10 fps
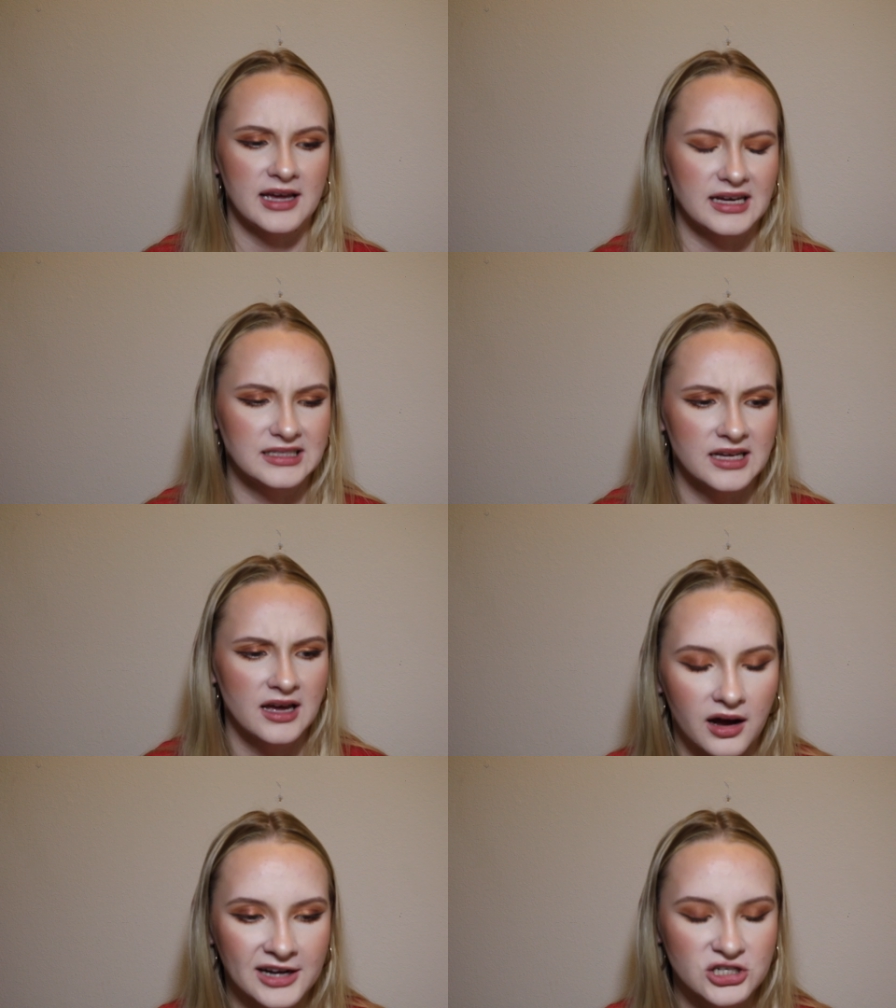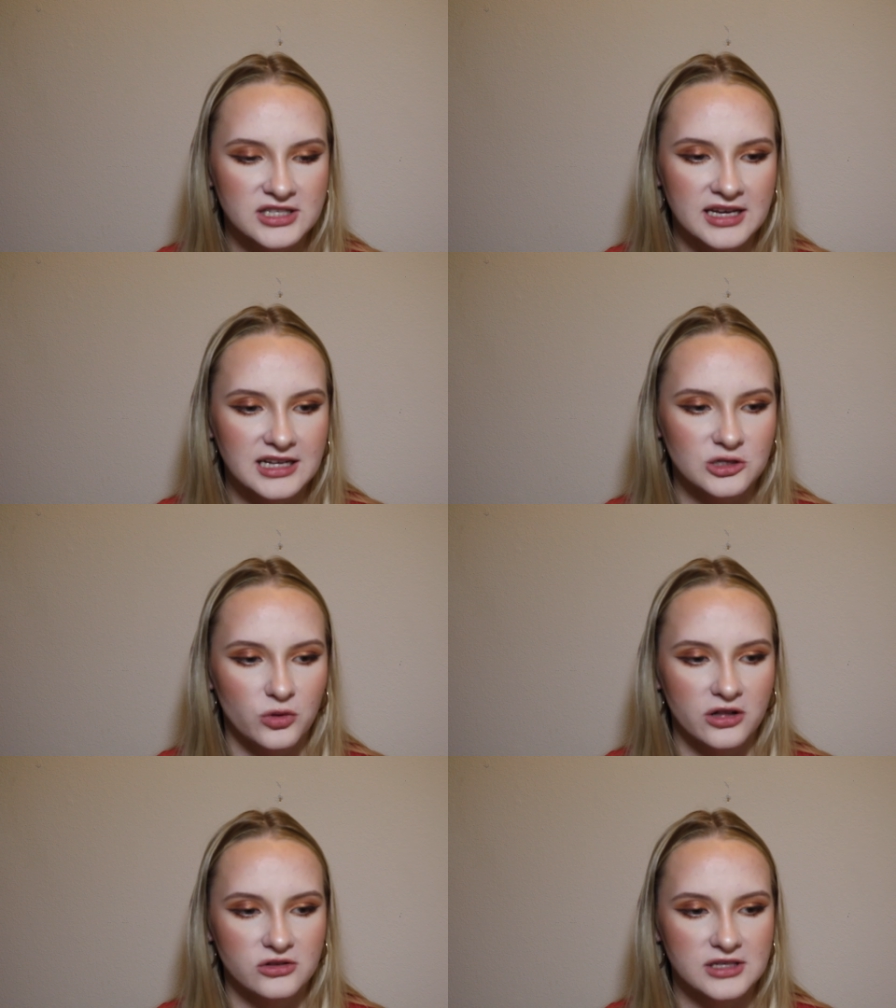And I just think it's
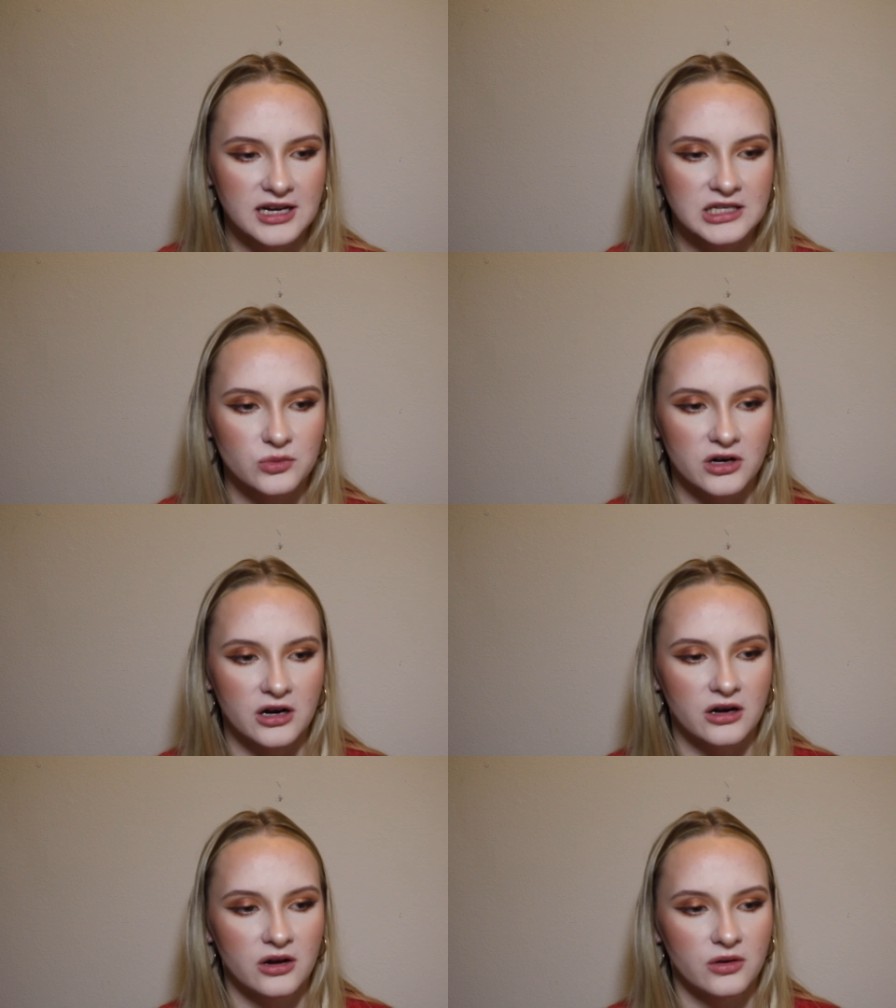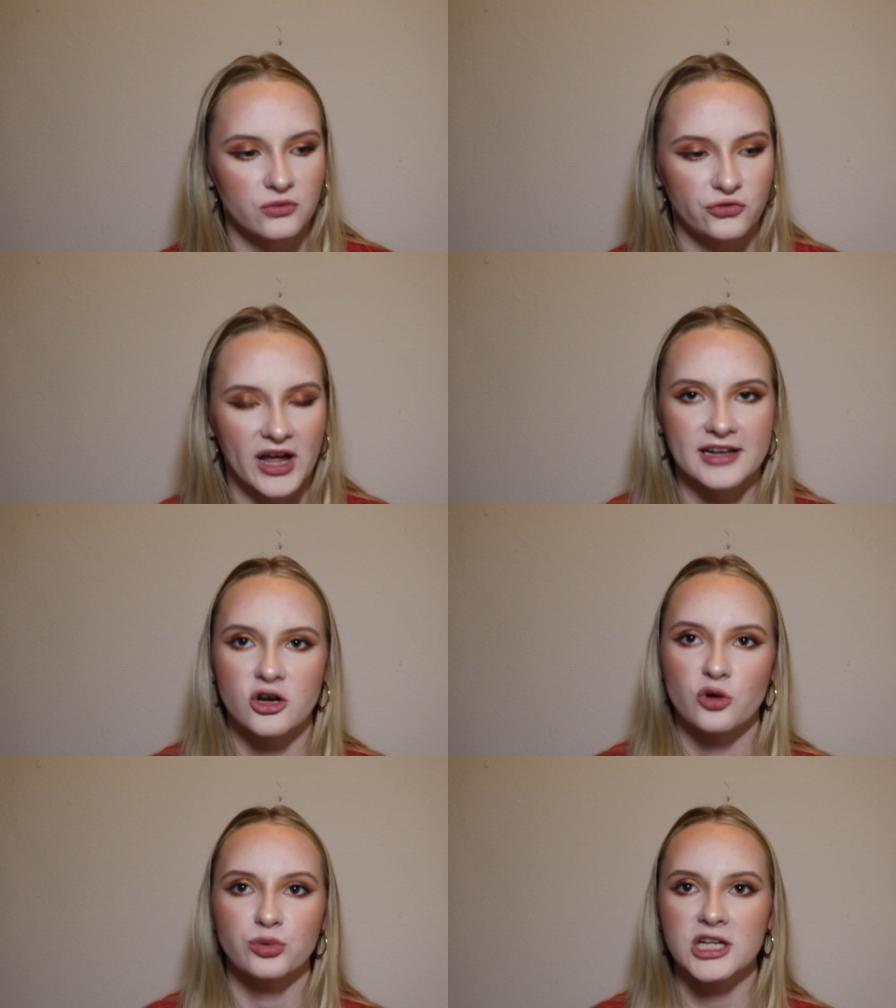one of those things where
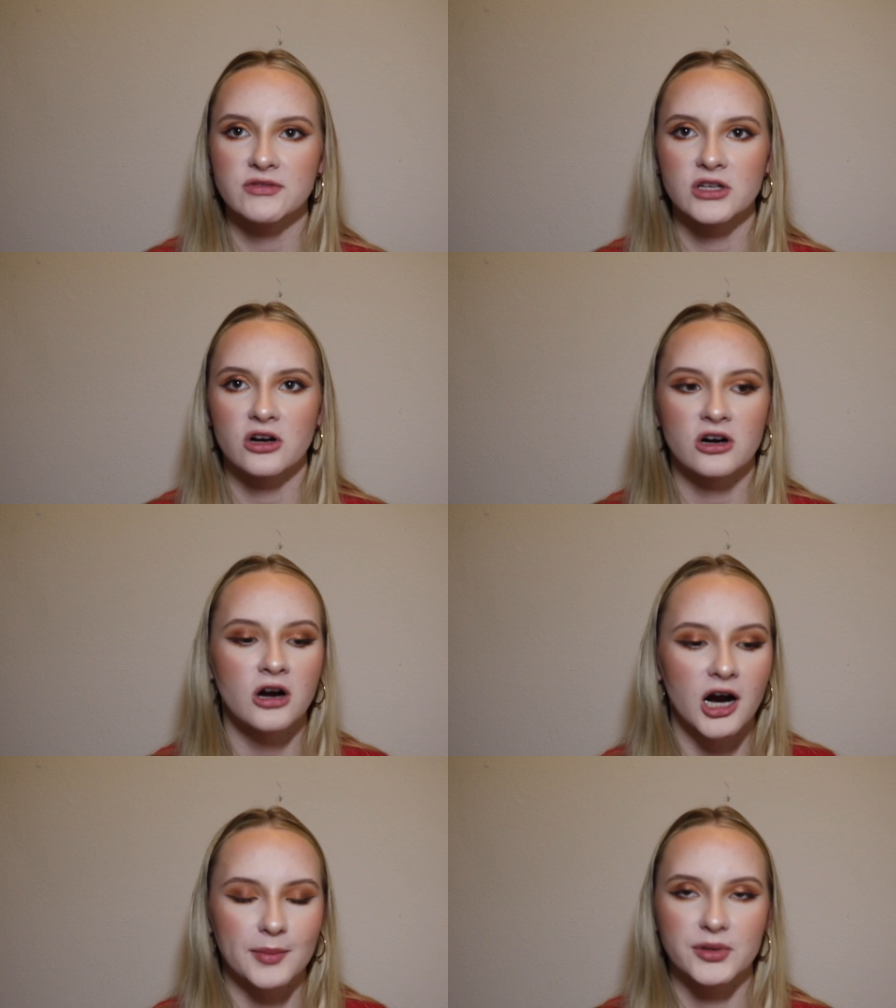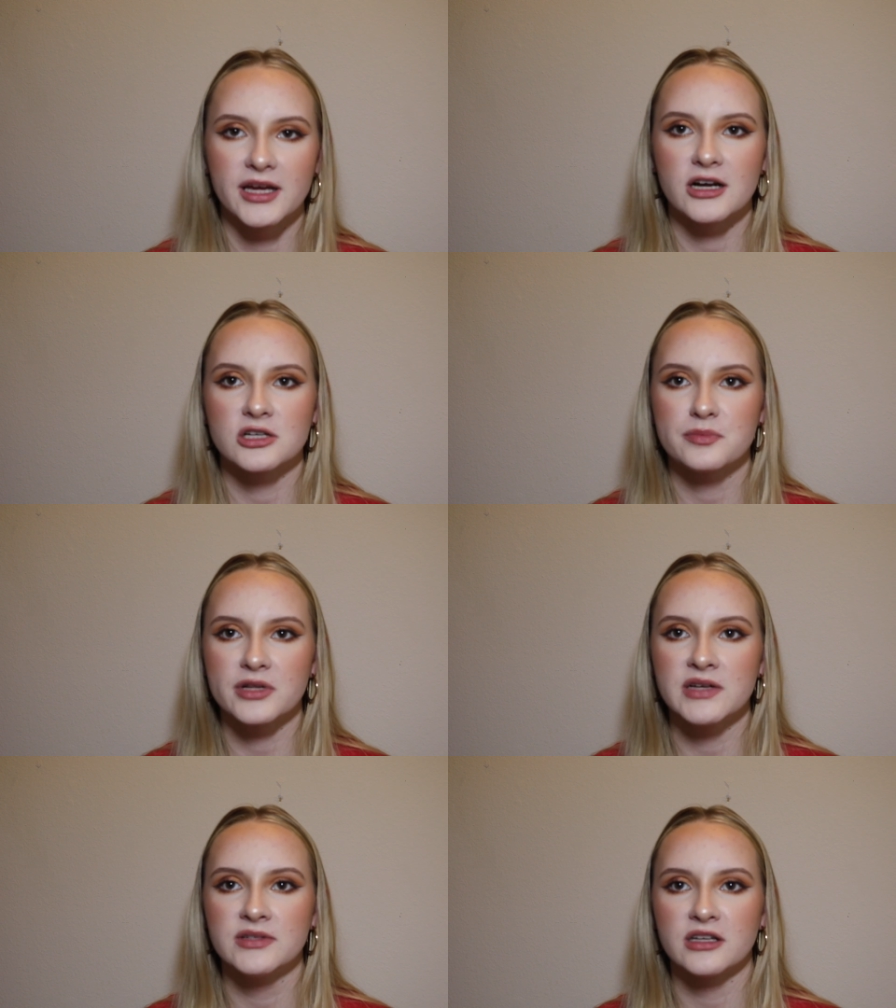Vlatko believed in her, our players
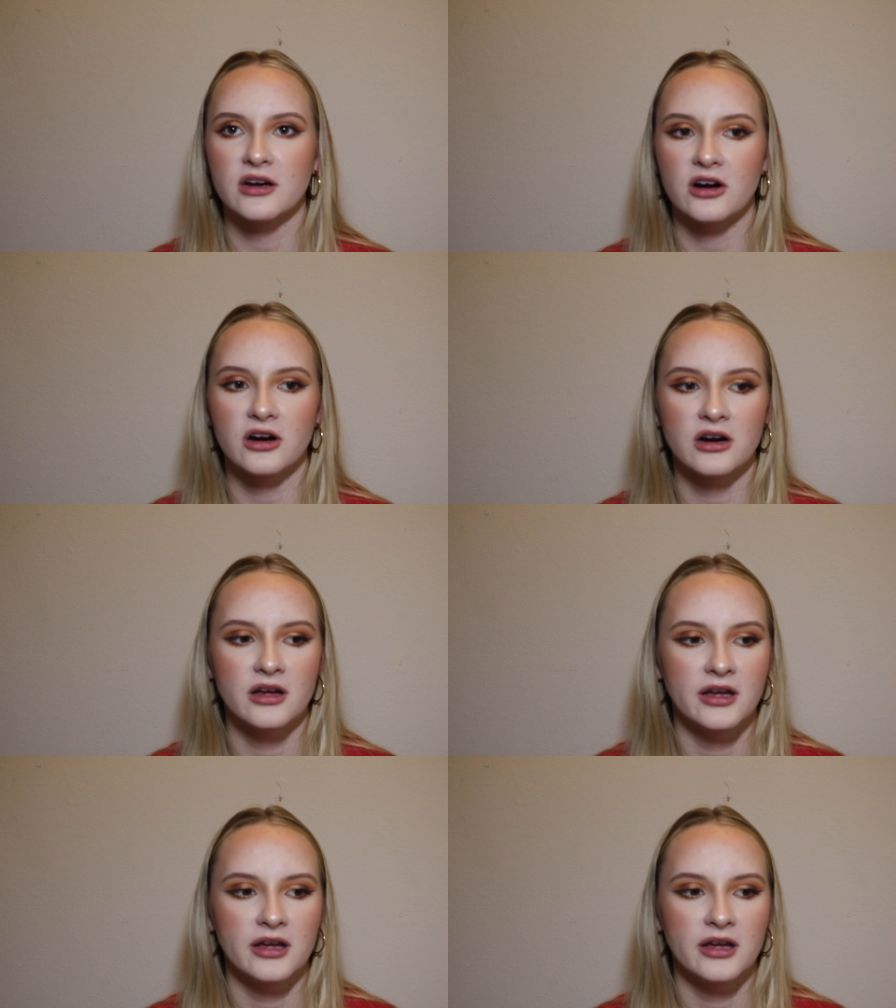believed in her,